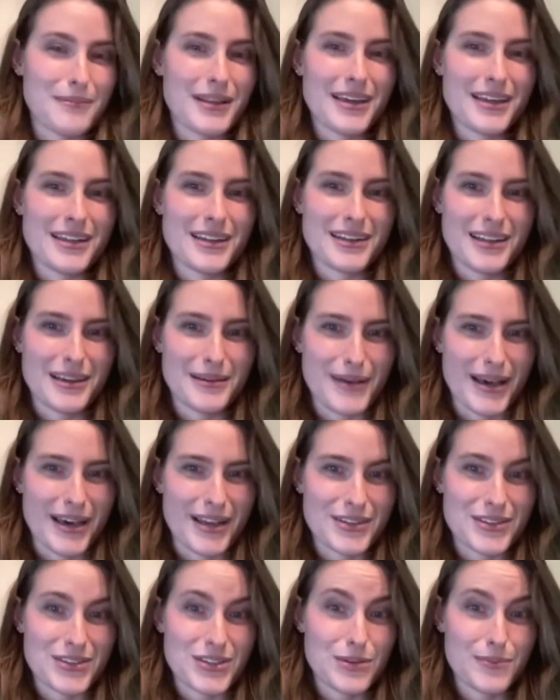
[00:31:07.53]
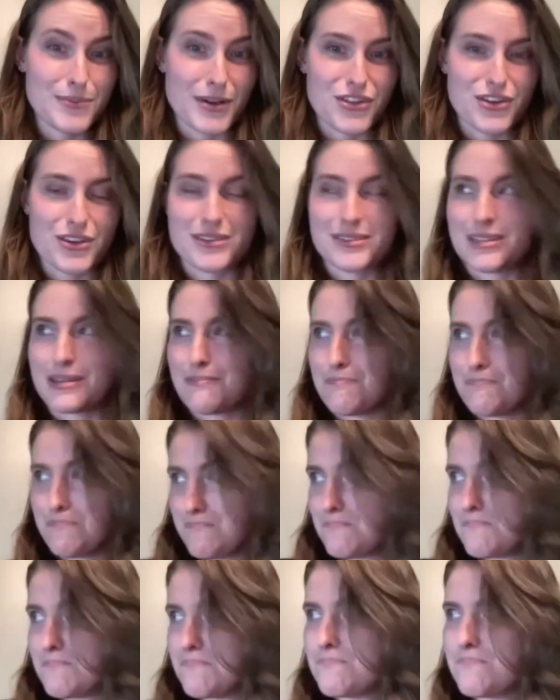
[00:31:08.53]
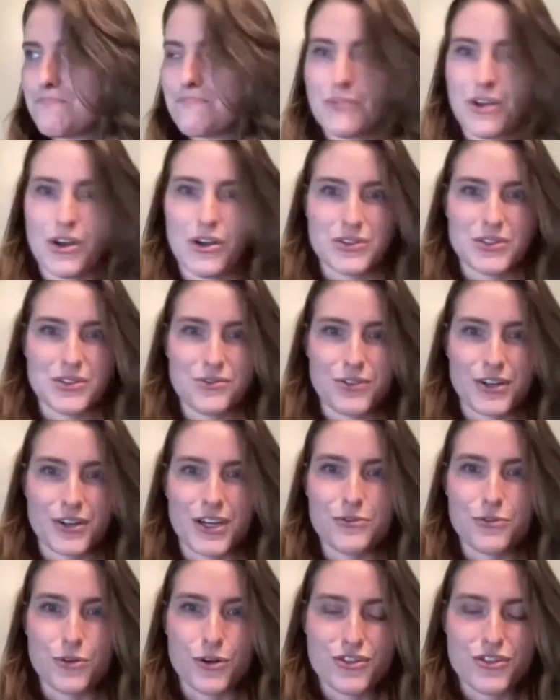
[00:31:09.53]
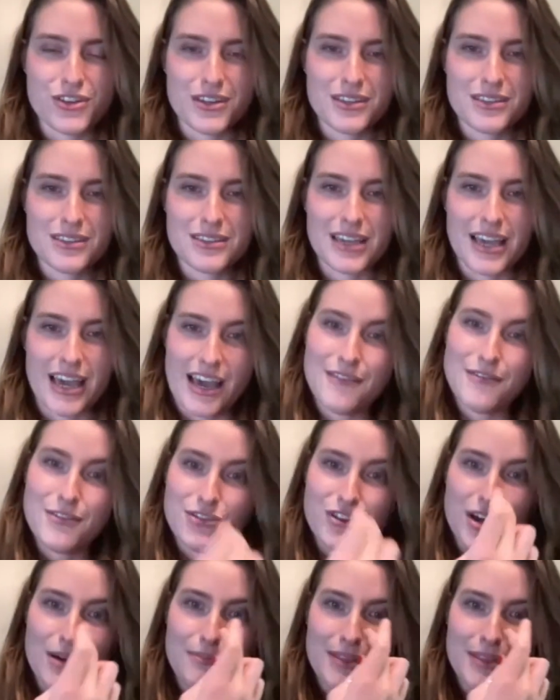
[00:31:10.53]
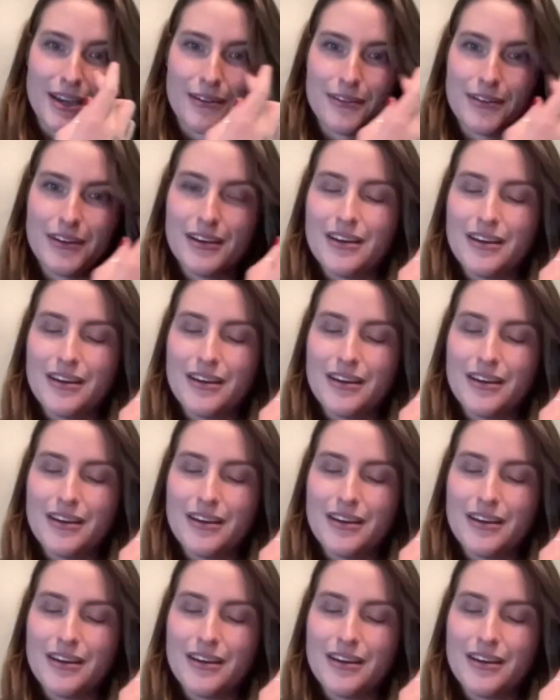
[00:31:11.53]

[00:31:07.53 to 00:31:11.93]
complain about it too much because I'm also very fortunate to have a job now.